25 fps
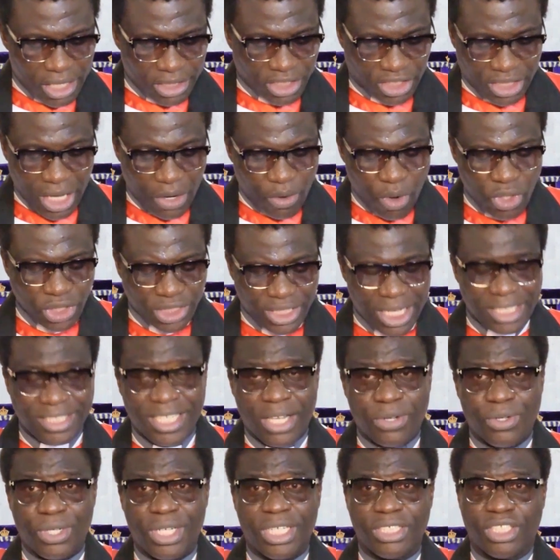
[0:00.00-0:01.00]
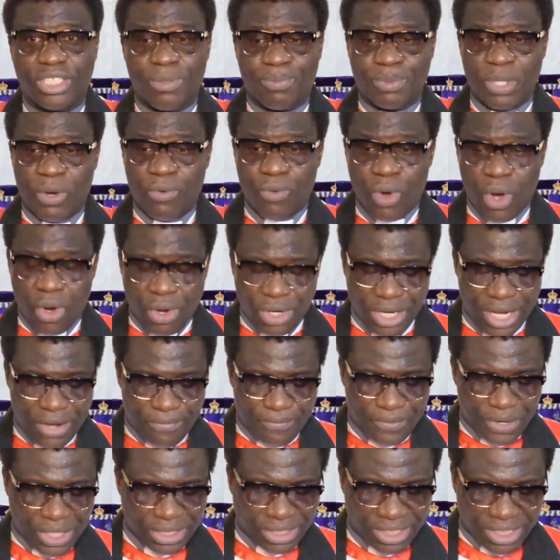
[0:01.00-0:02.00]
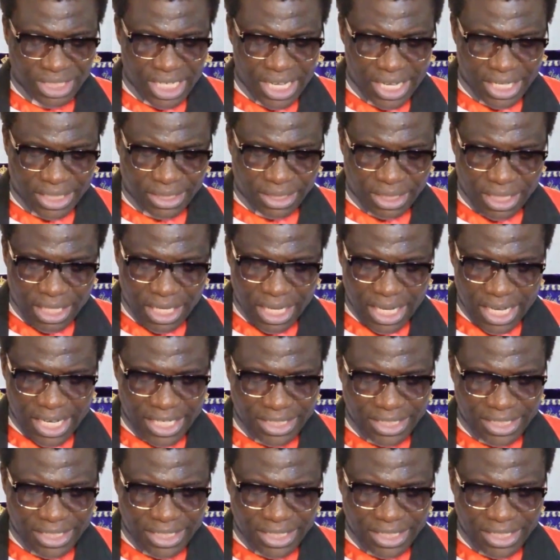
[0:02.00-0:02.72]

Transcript: Second Thessalonians chapter 1 and verse 6.